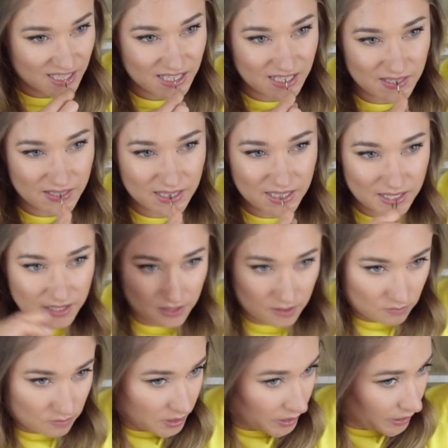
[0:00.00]
So this
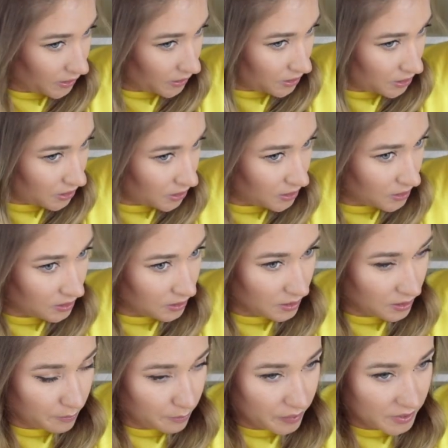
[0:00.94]
is really just
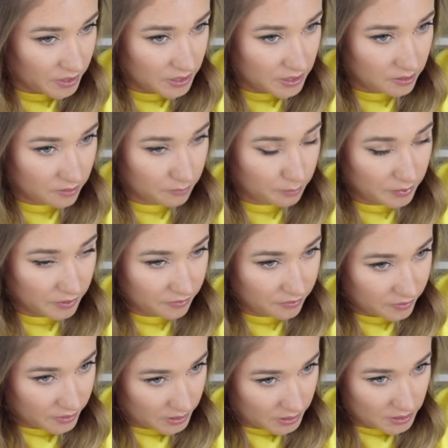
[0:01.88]
a personal
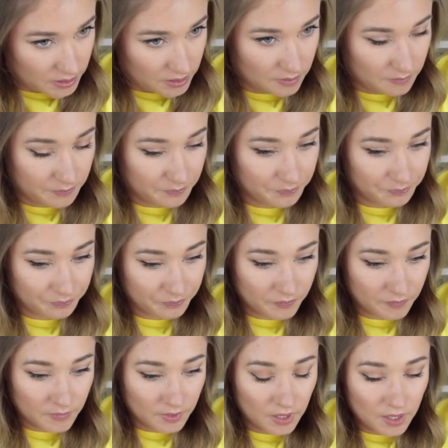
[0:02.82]
preference.
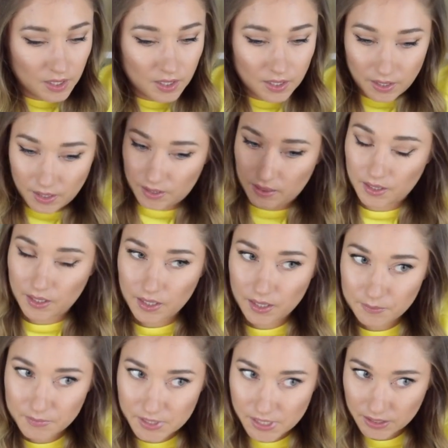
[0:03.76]
And then
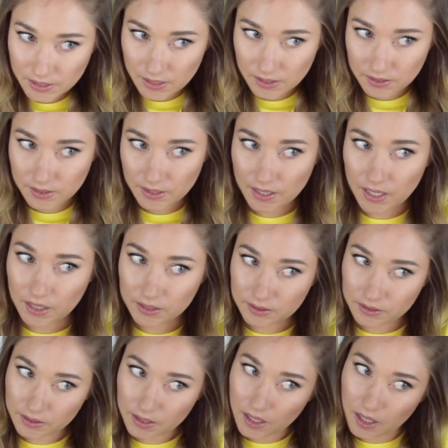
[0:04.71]
I'm taking the
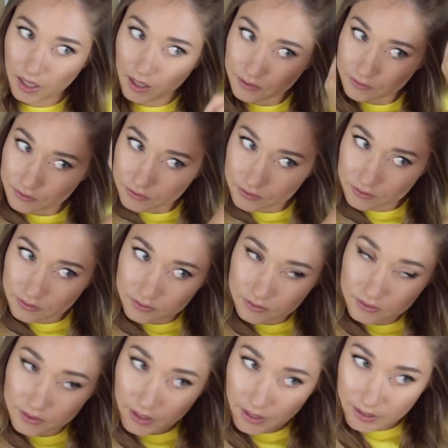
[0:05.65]
other half,
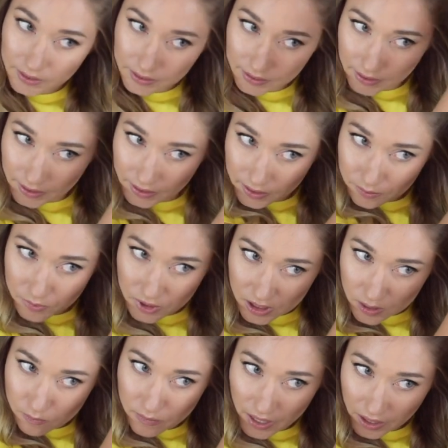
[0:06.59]
and again I'm
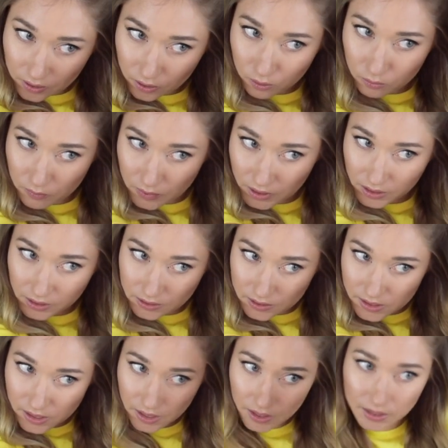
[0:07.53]
just back combing a
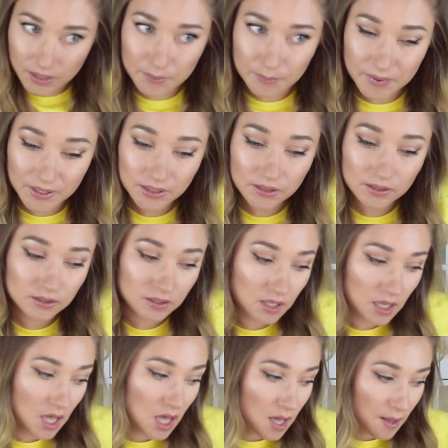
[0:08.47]
tiny bit,
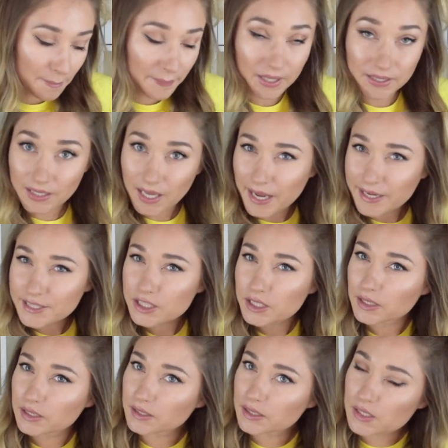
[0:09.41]
but
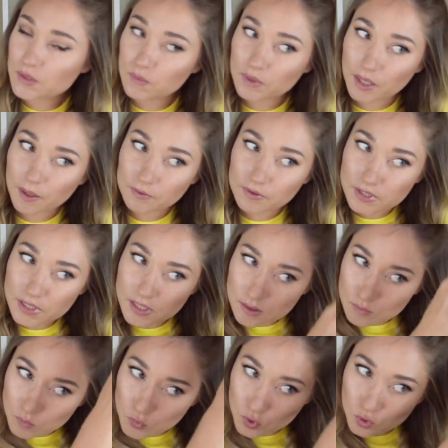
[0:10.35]
actually this one I will
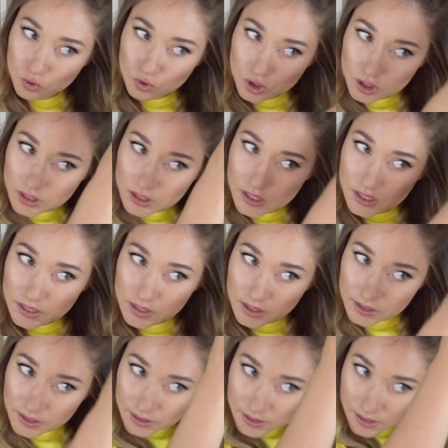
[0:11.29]
smooth just a
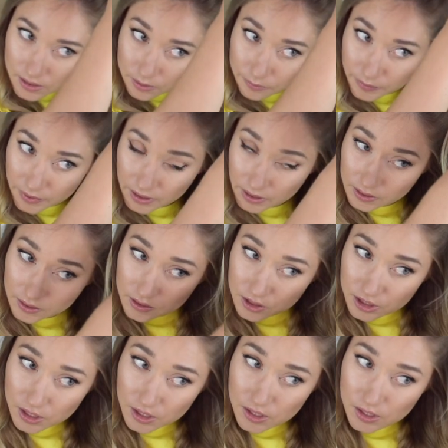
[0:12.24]
little bit,
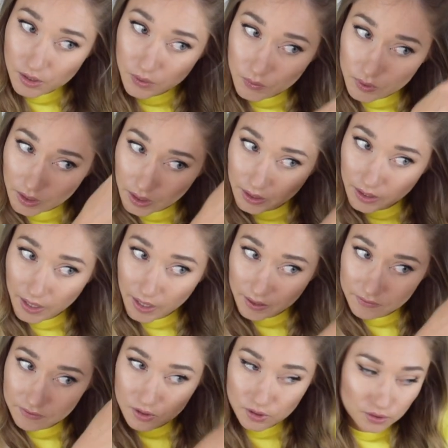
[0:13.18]
just so not
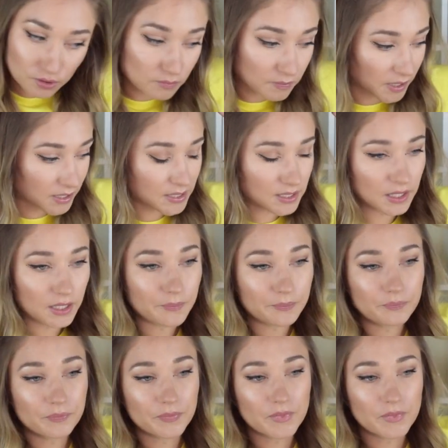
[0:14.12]
have too messy.